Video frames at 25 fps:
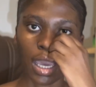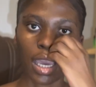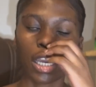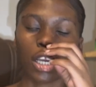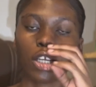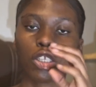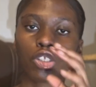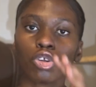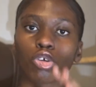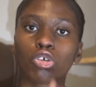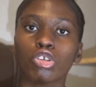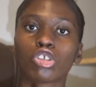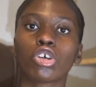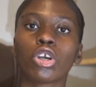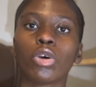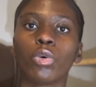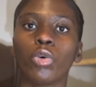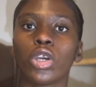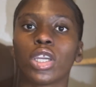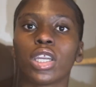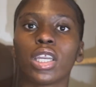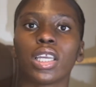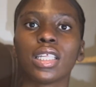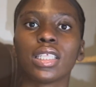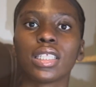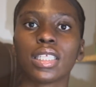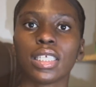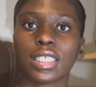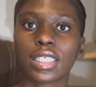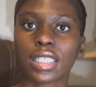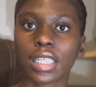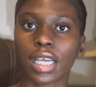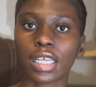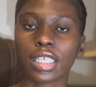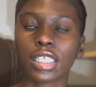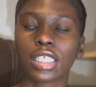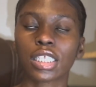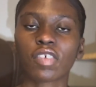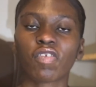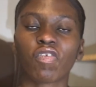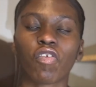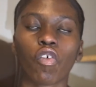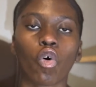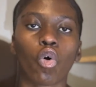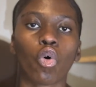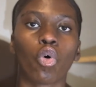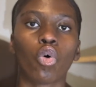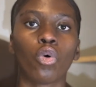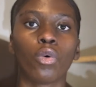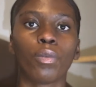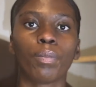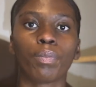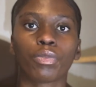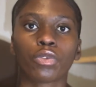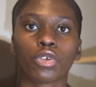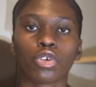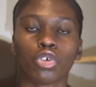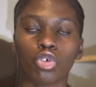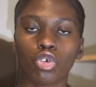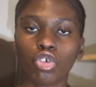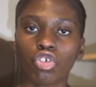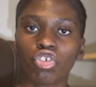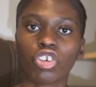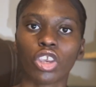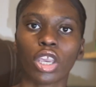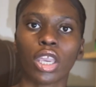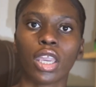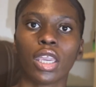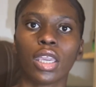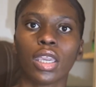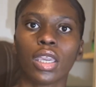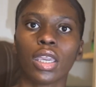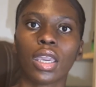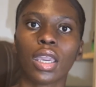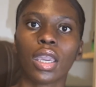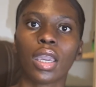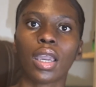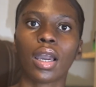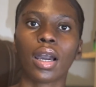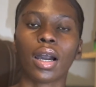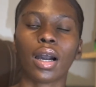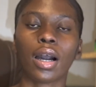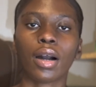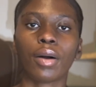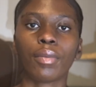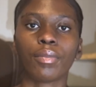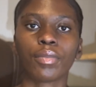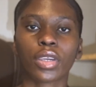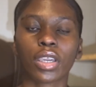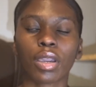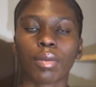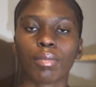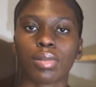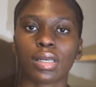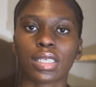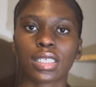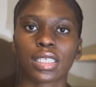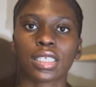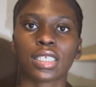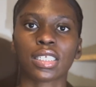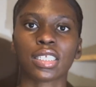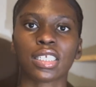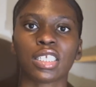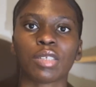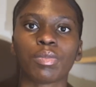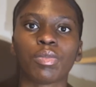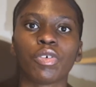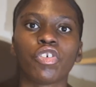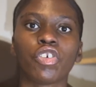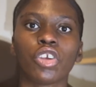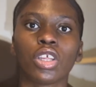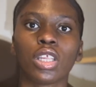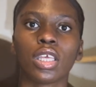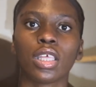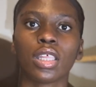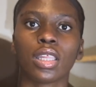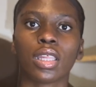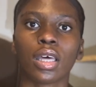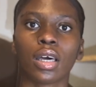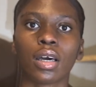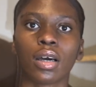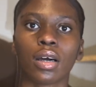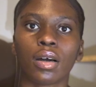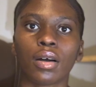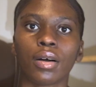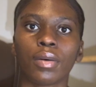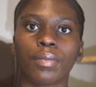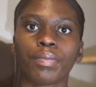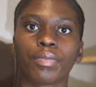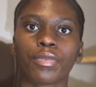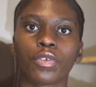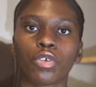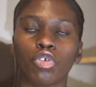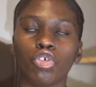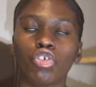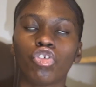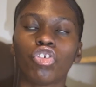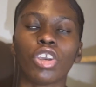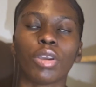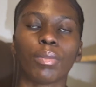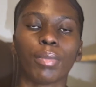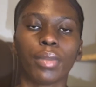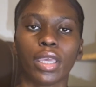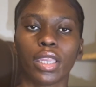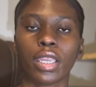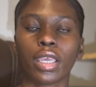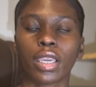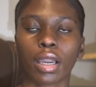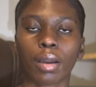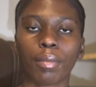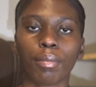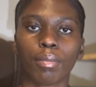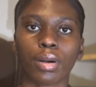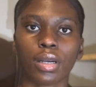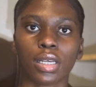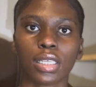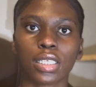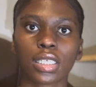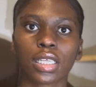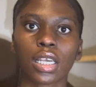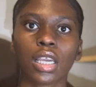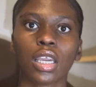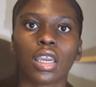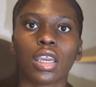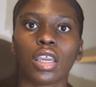It's also a working distance for UJ campuses, especially the UJ main campus.